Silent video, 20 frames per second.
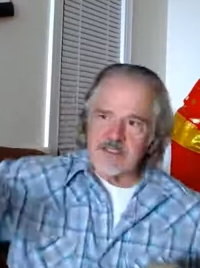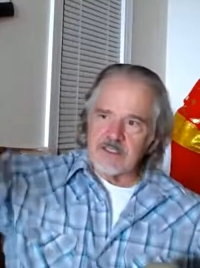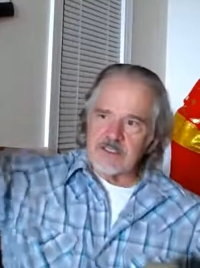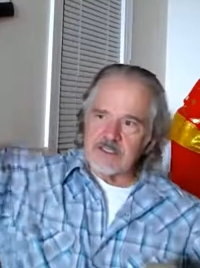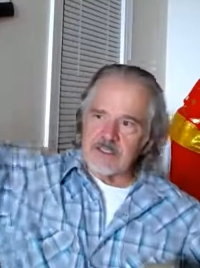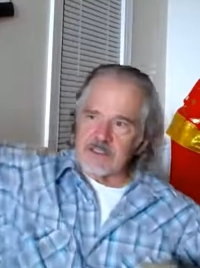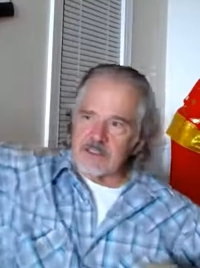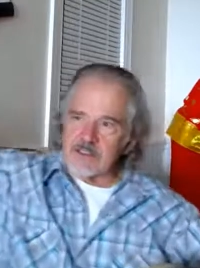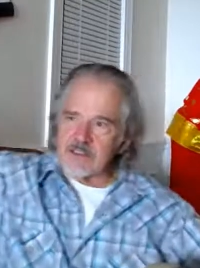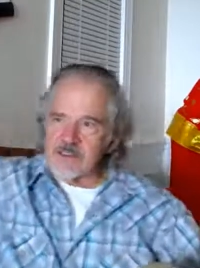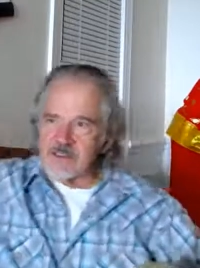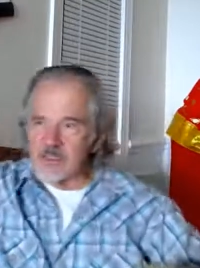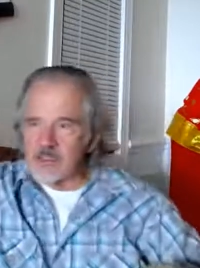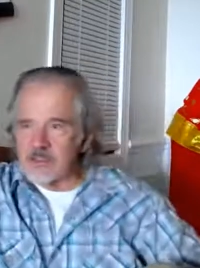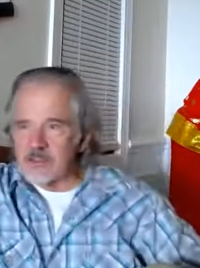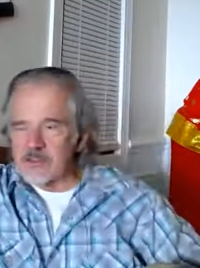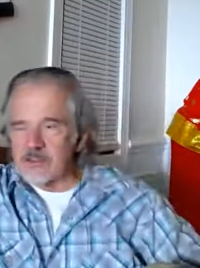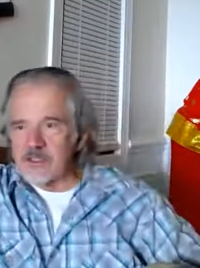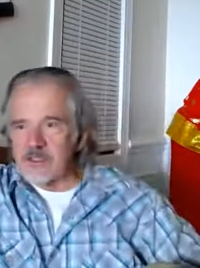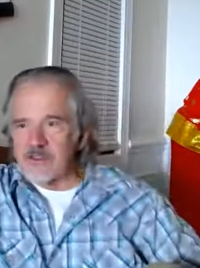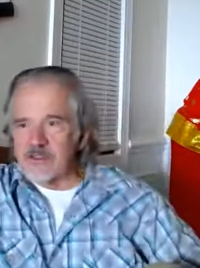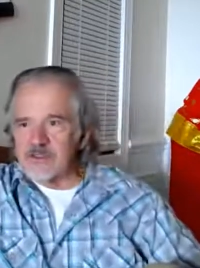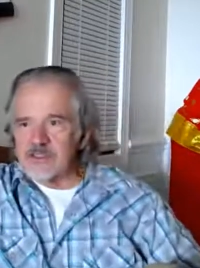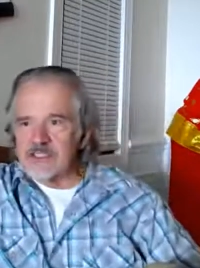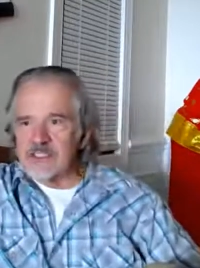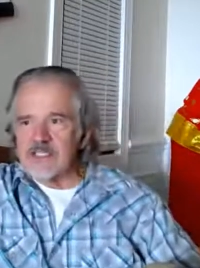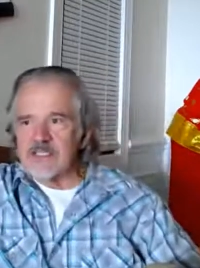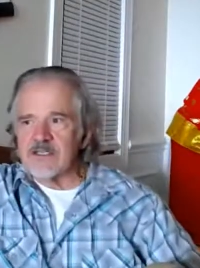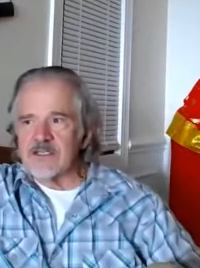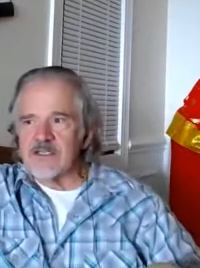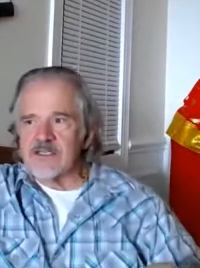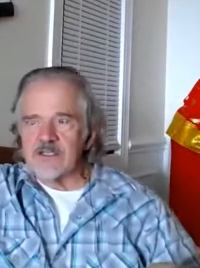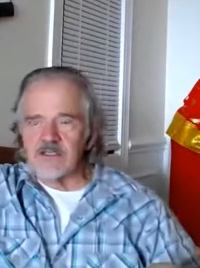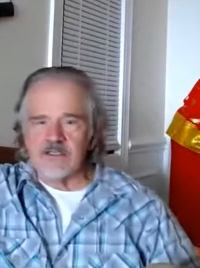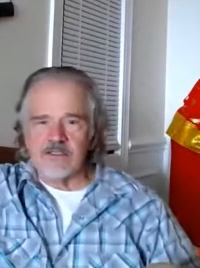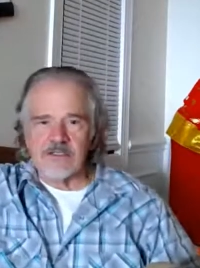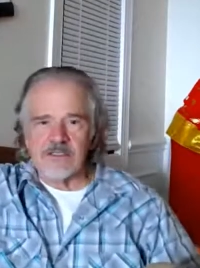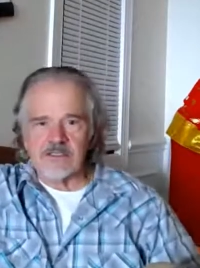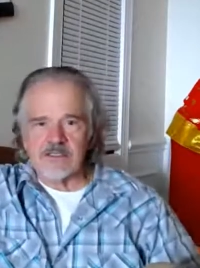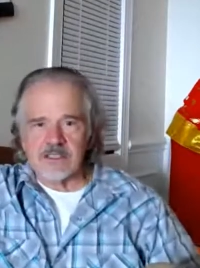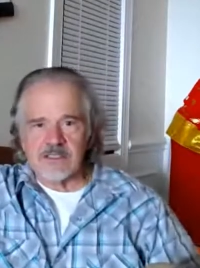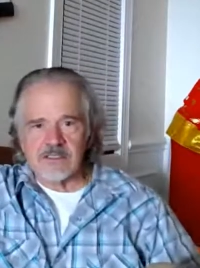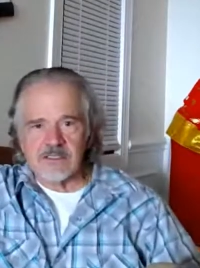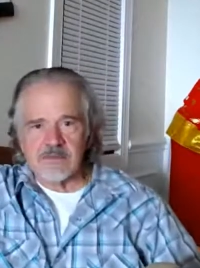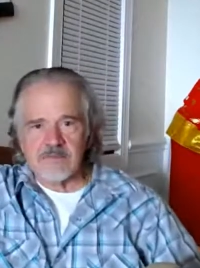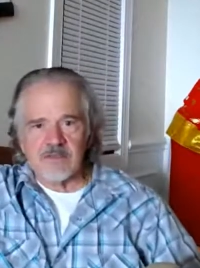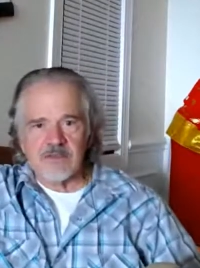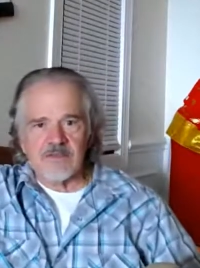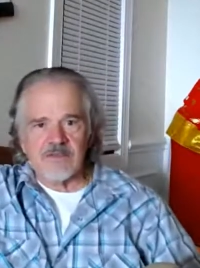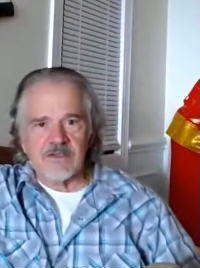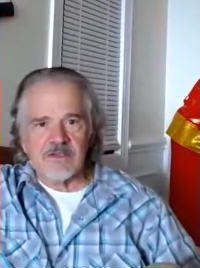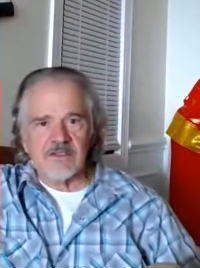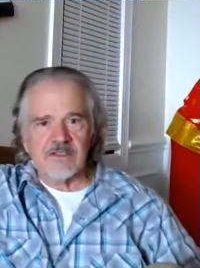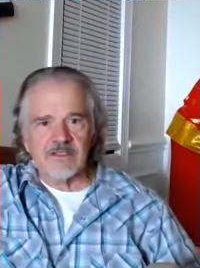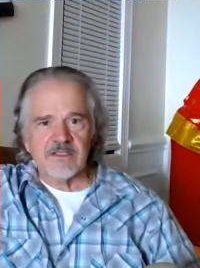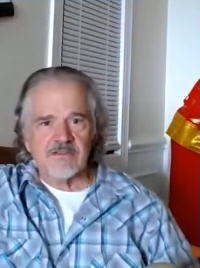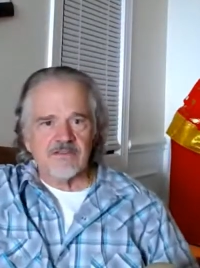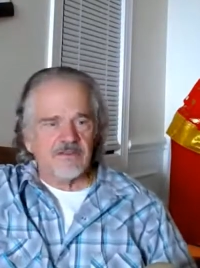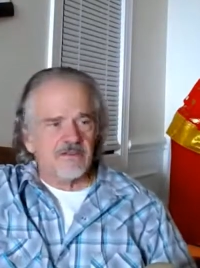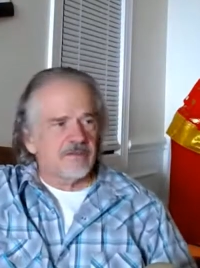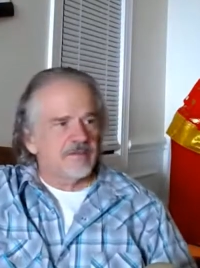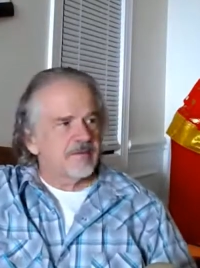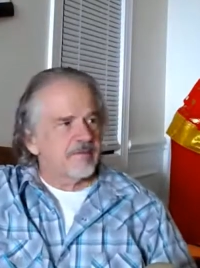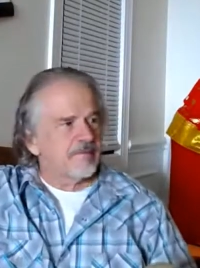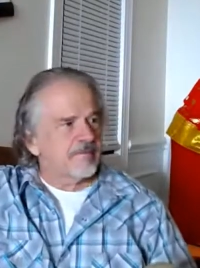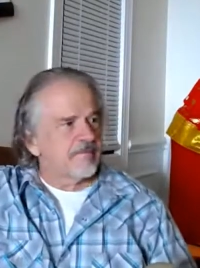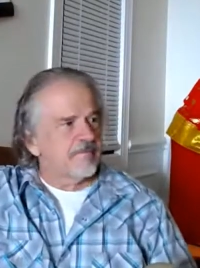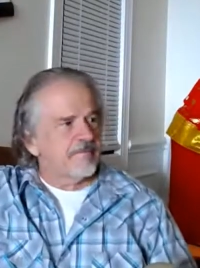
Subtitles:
you go to another channel and they say something very different.